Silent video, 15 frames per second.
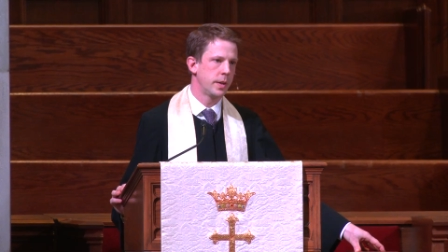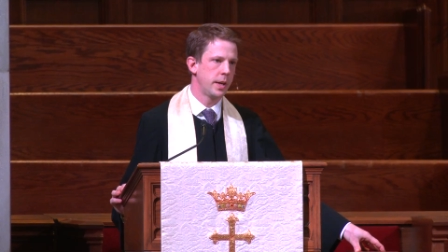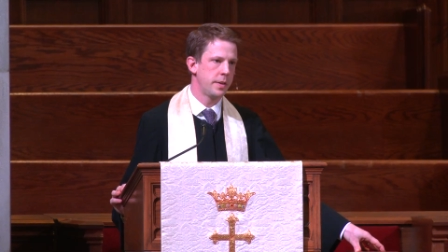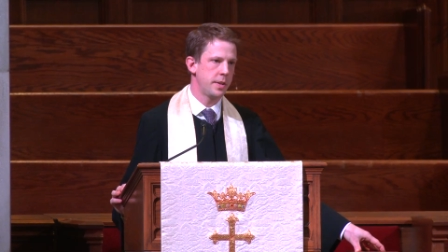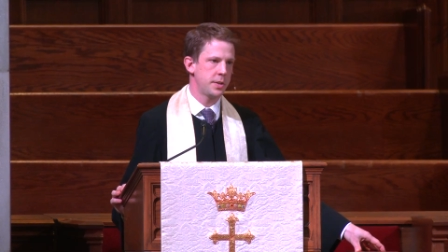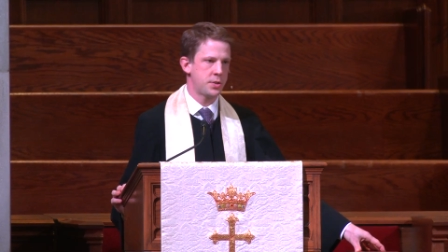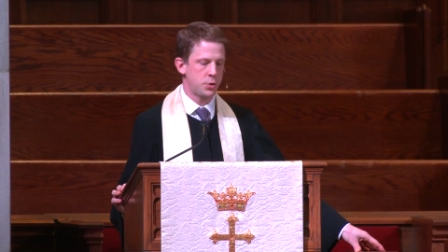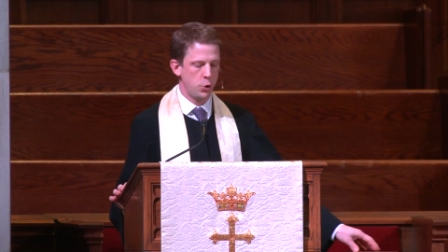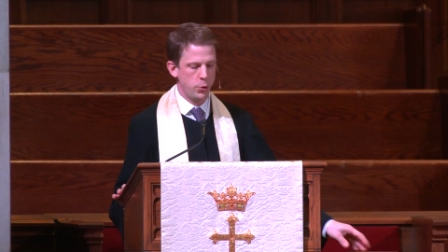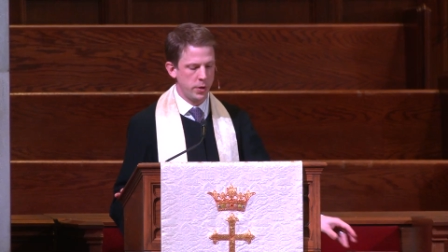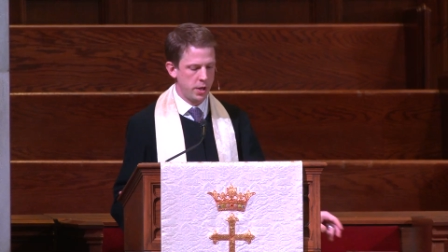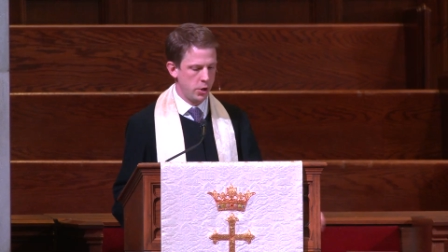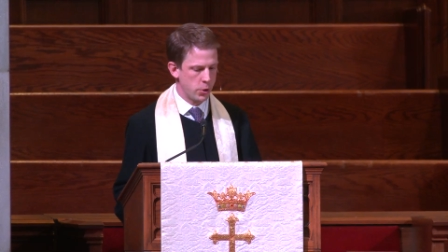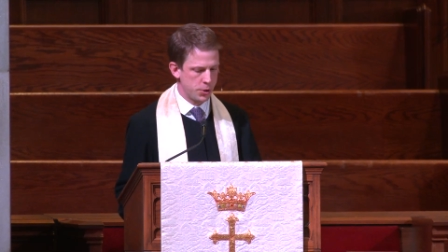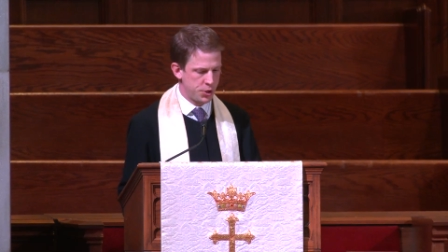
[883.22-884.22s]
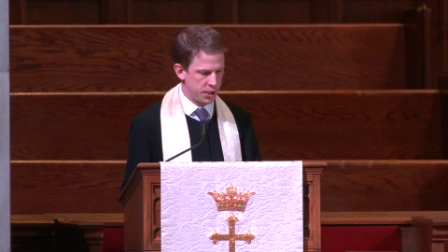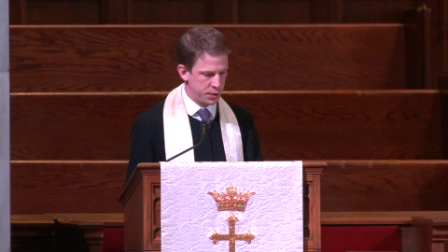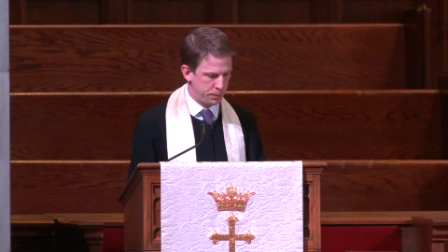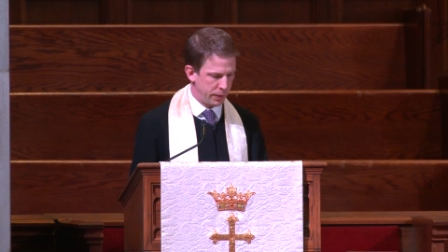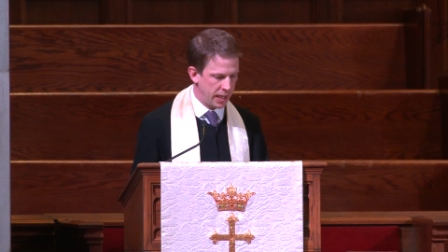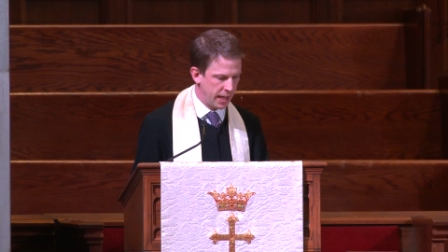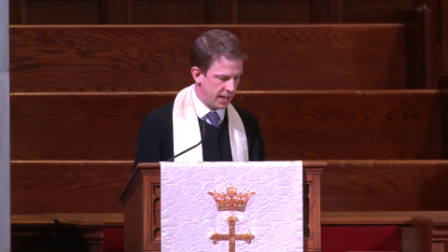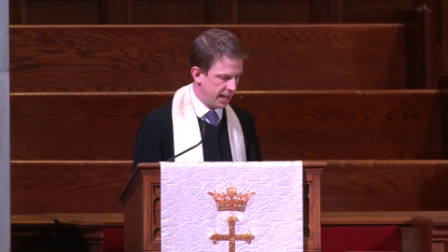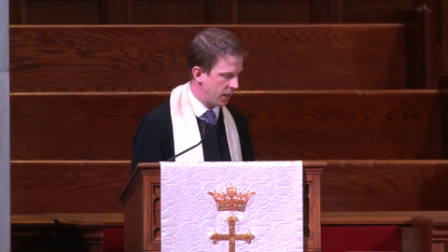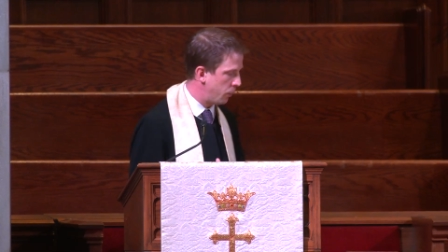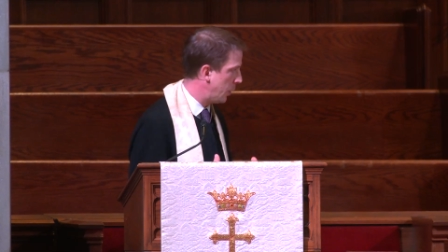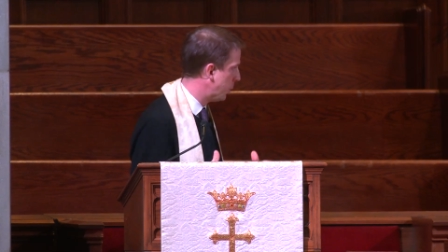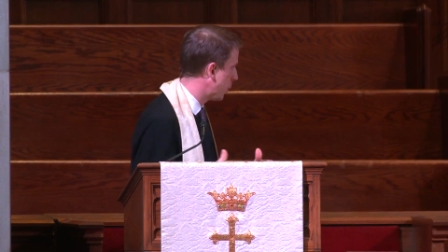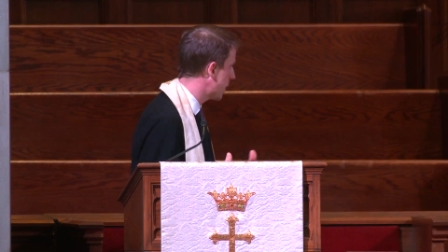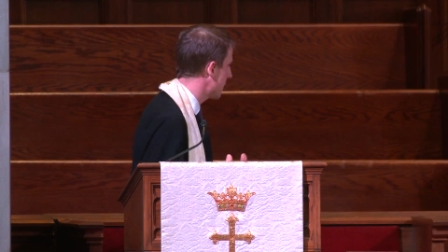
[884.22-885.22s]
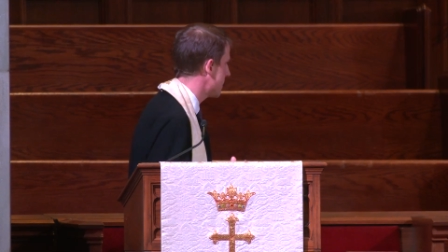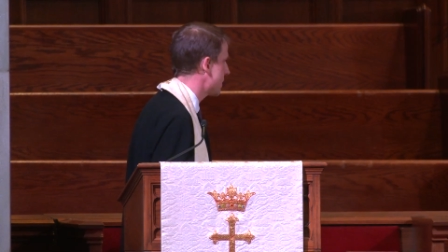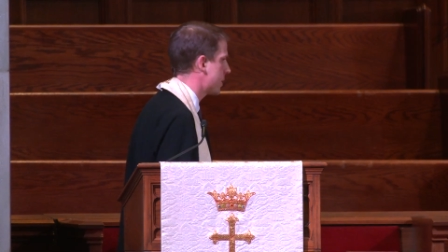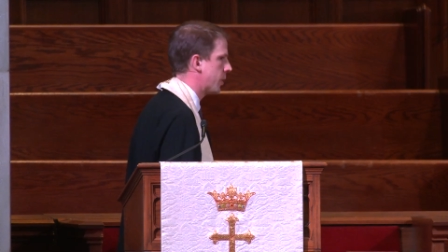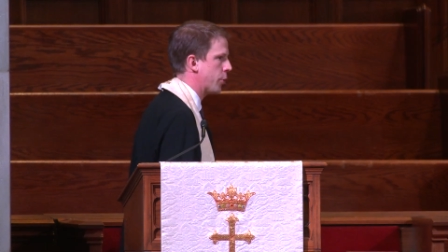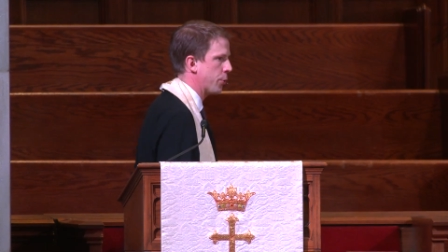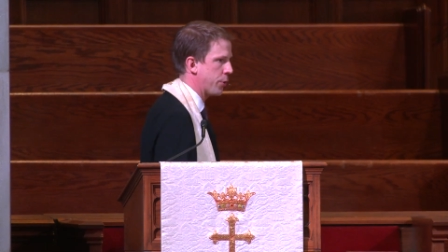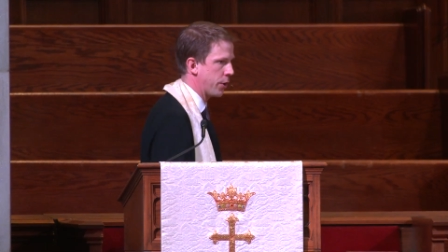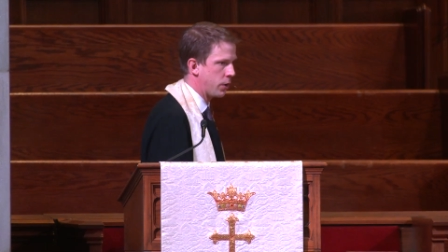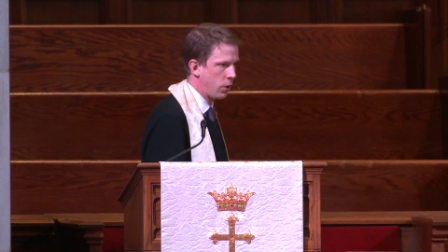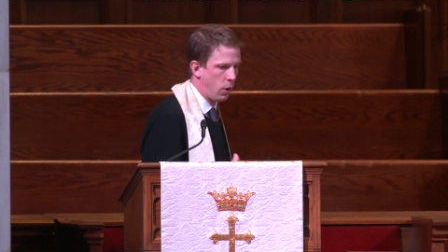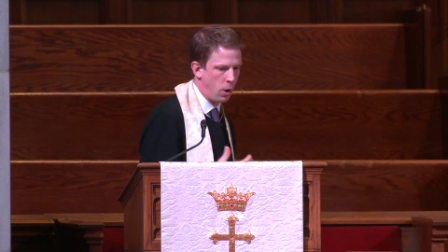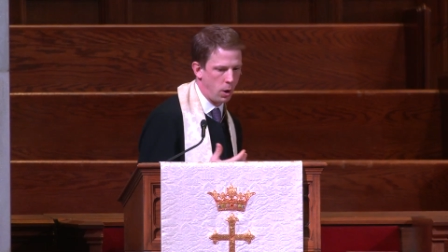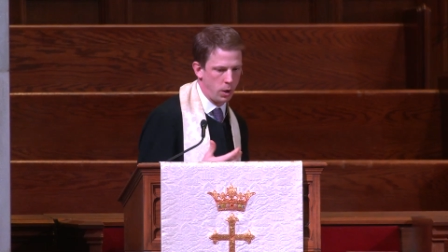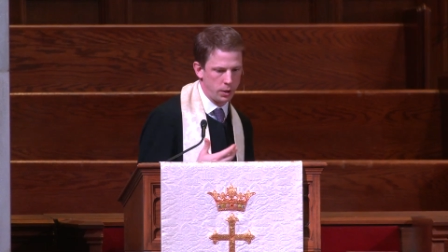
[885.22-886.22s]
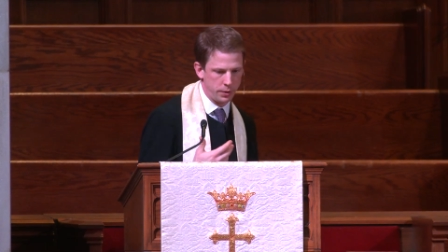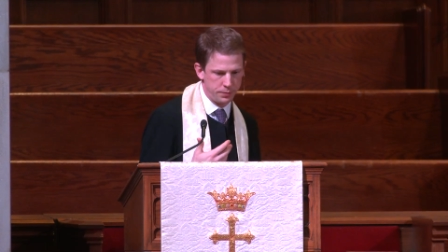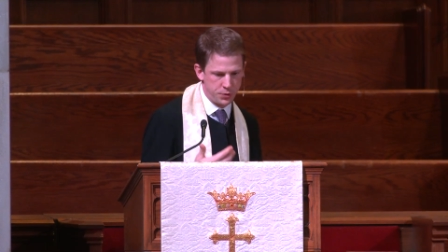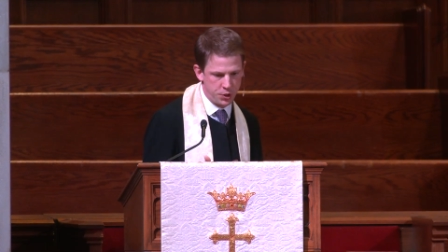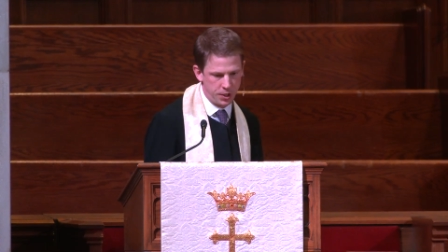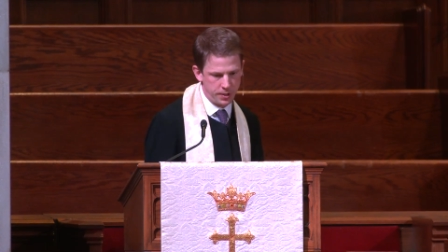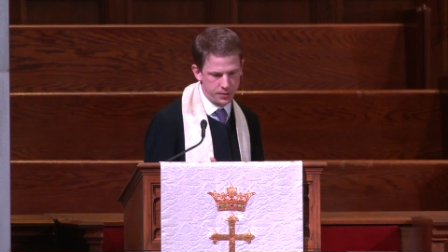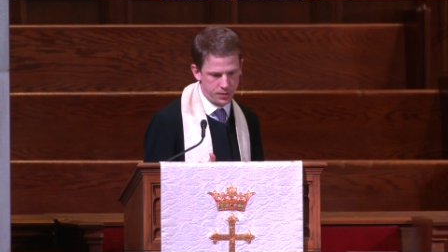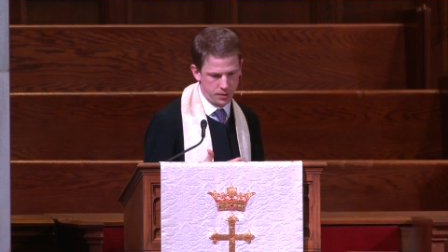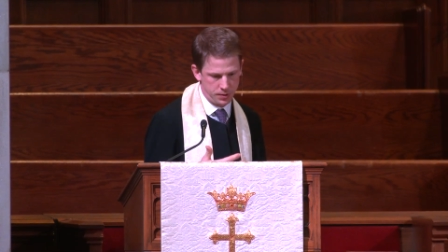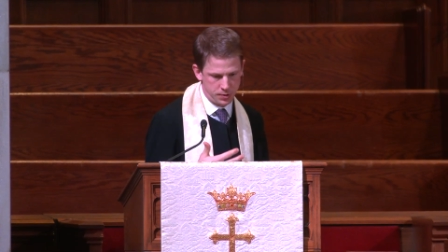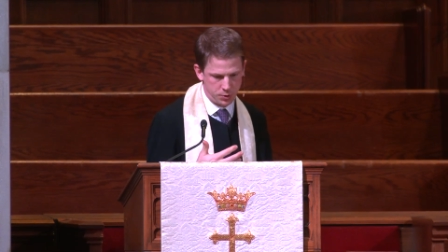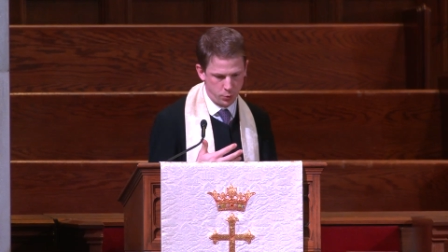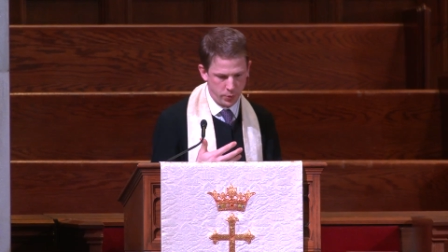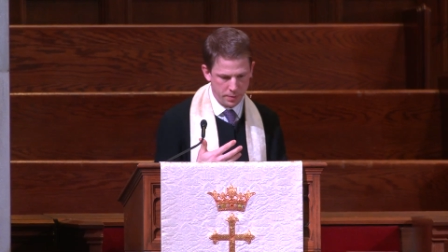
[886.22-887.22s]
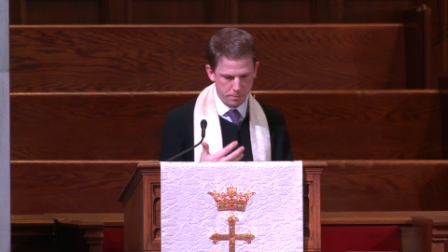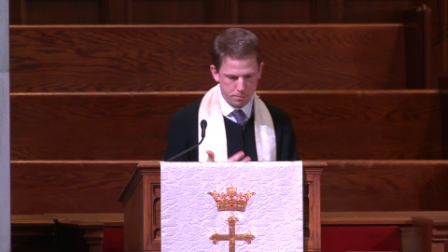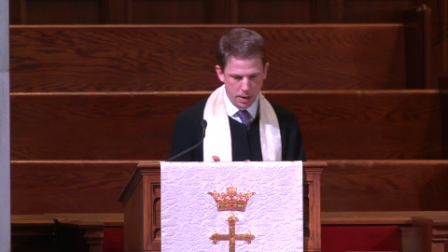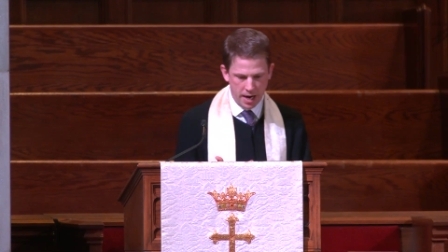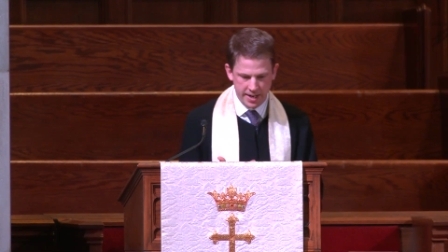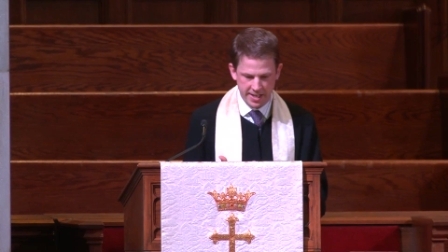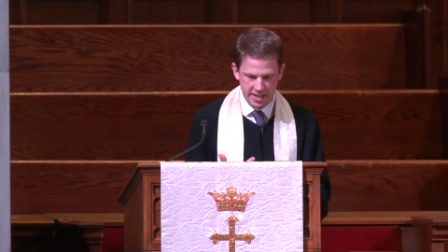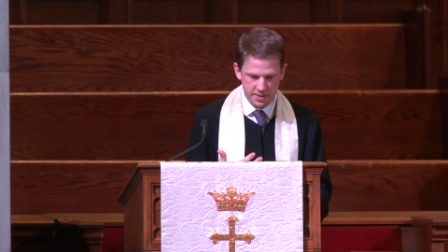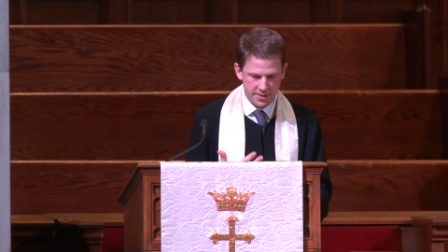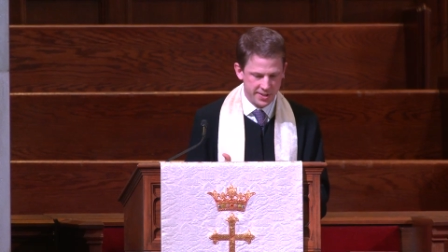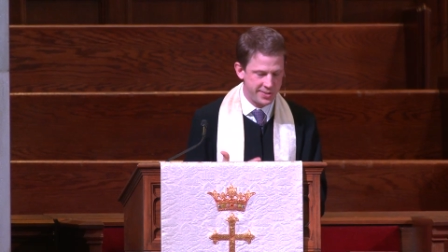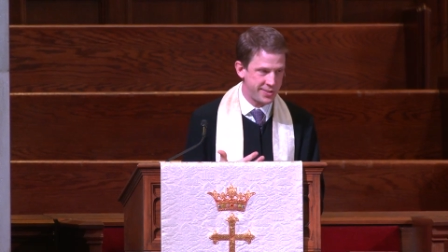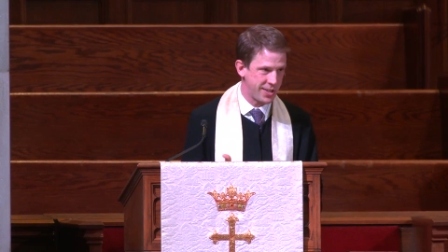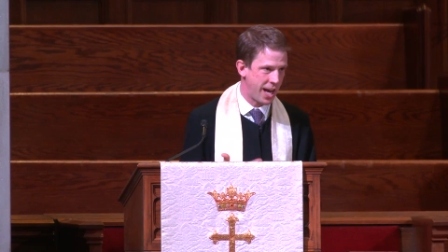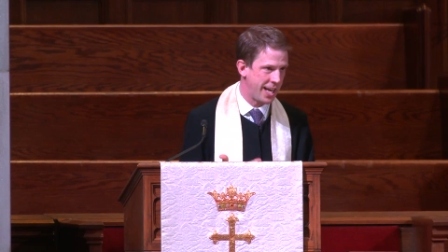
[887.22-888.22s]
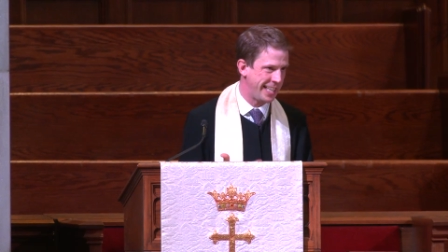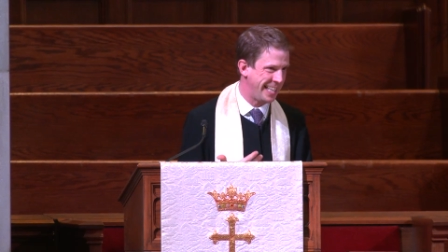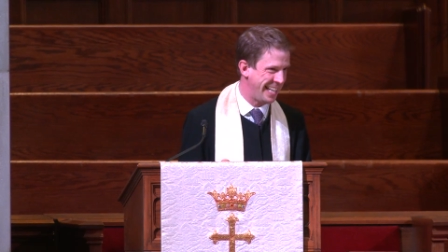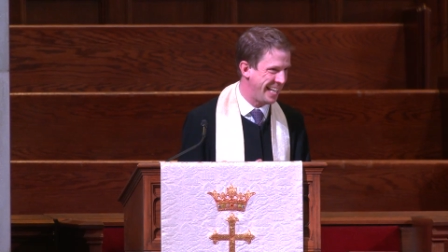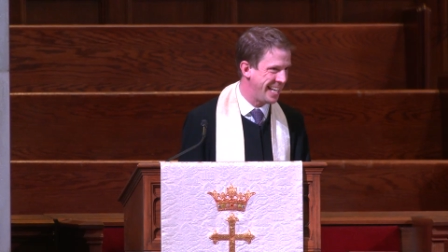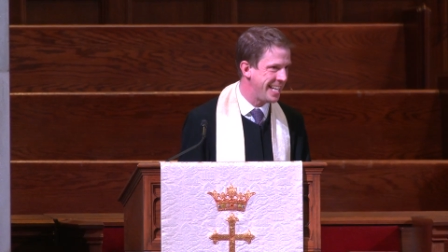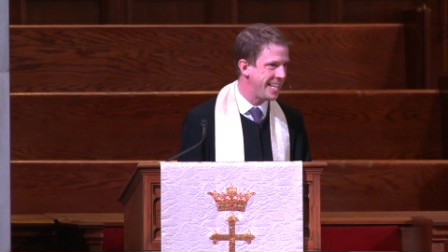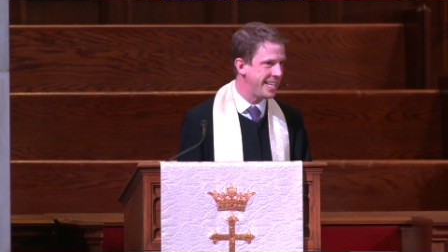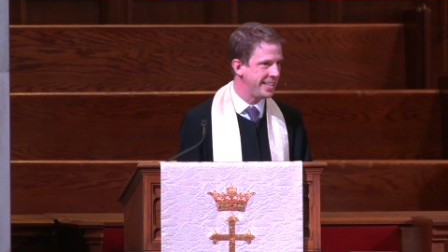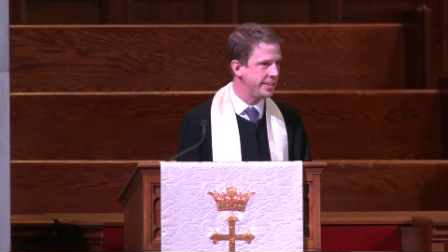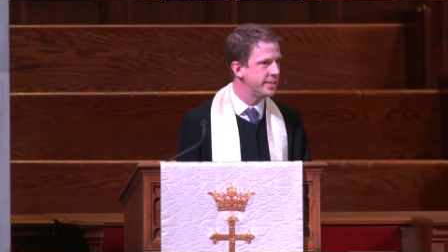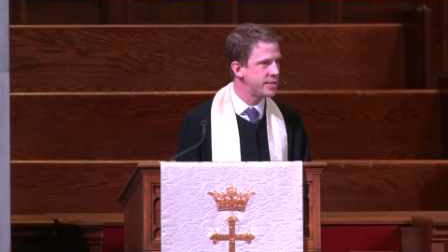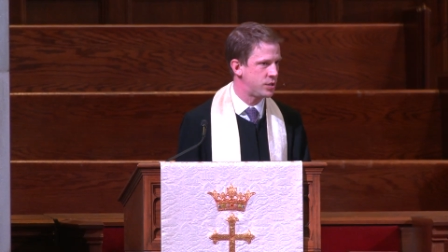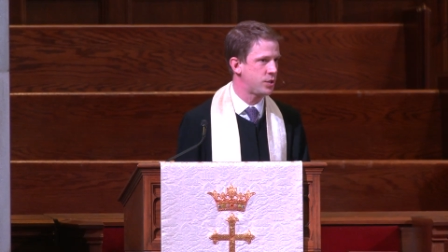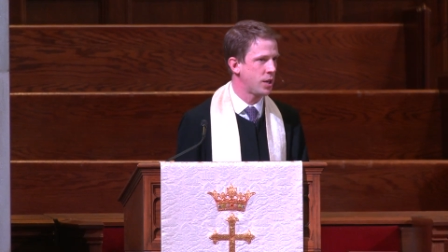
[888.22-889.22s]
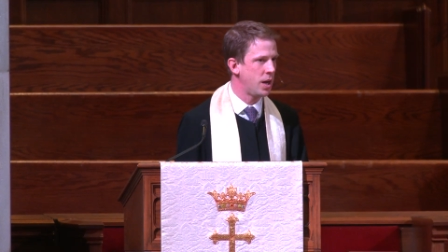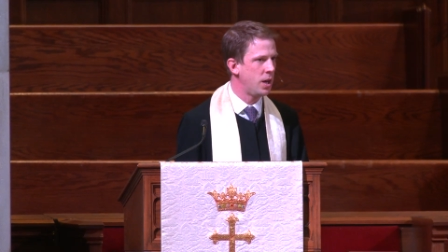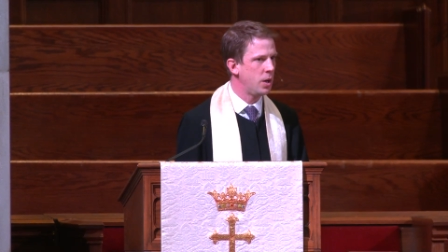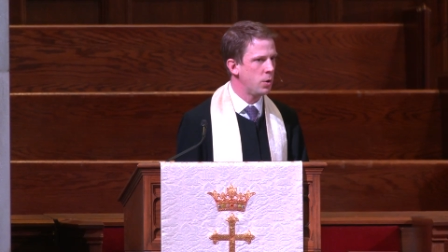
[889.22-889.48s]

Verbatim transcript: In this new year just beginning, we will consider the call of Jesus to embody this unease